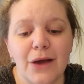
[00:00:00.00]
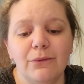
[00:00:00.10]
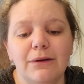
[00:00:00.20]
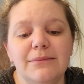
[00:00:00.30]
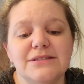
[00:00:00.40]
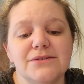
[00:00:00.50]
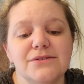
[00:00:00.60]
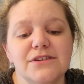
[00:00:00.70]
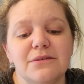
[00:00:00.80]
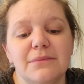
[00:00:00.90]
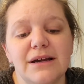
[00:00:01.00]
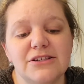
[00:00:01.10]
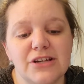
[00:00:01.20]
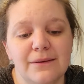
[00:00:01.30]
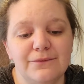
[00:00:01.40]
We miss you so
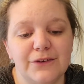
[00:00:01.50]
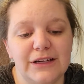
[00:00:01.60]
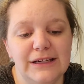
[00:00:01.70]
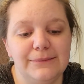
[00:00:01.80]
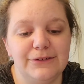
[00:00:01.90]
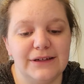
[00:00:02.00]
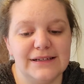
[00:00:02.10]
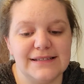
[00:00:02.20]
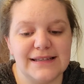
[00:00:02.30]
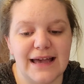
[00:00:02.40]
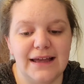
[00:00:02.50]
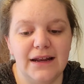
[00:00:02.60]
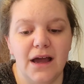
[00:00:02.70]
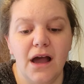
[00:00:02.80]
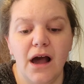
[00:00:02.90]
much, Humphrey, Miranda said.
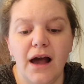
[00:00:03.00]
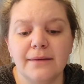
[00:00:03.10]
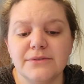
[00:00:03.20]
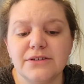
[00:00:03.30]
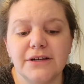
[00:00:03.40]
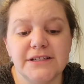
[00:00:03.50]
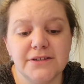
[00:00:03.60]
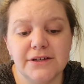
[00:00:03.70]
I'm sorry,